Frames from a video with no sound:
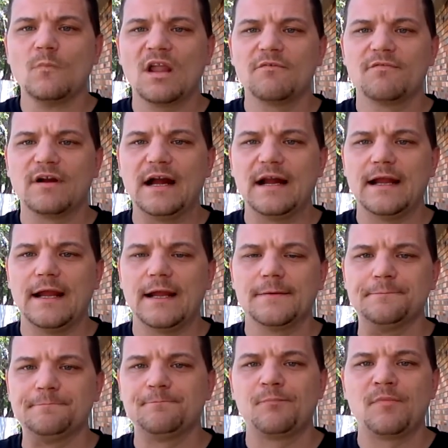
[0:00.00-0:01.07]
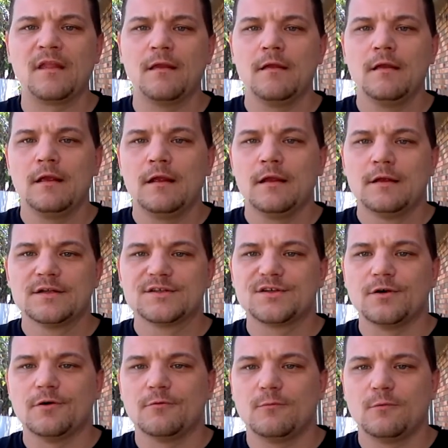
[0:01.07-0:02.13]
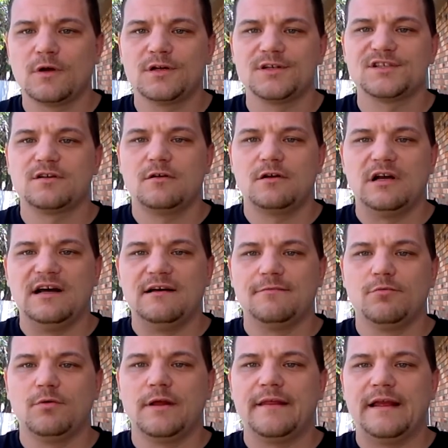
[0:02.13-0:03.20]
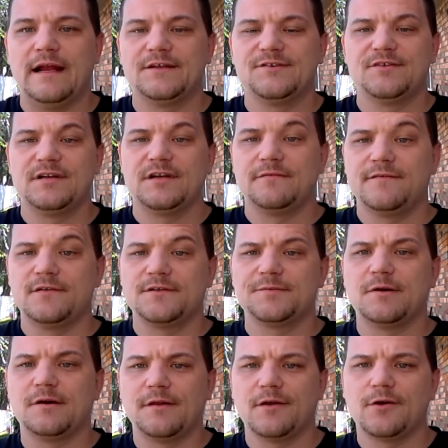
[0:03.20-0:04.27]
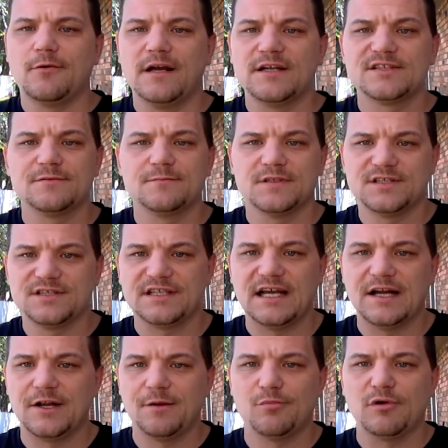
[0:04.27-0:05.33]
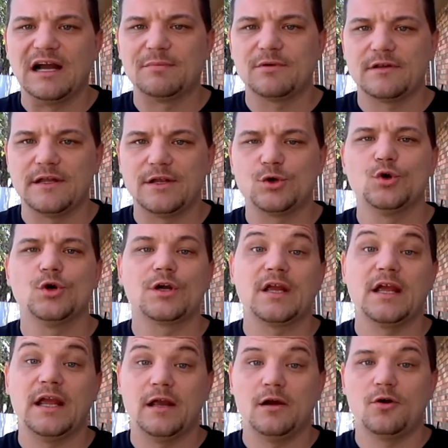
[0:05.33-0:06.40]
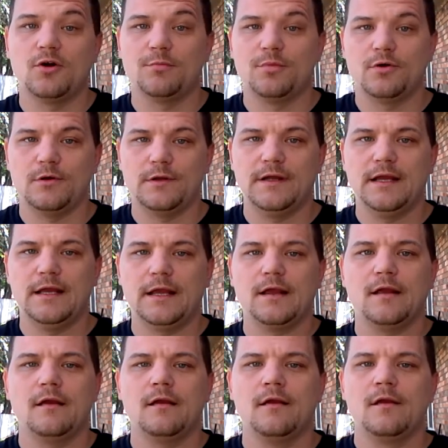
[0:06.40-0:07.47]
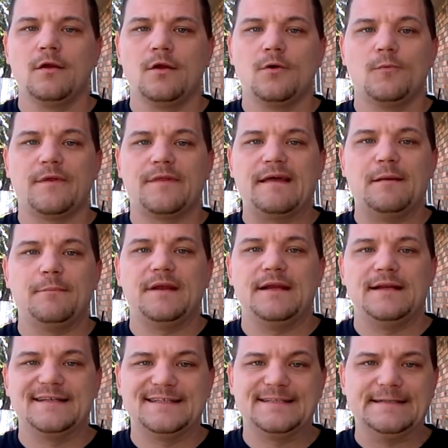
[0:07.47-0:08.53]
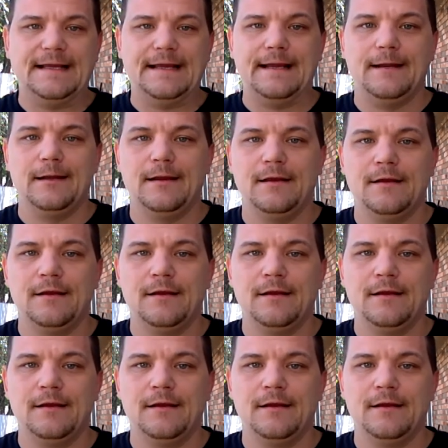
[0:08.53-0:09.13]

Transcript: fried egg. So we're going to start off with answering the first part of the question, which is how do you properly cook a hard-boiled egg? With that being said,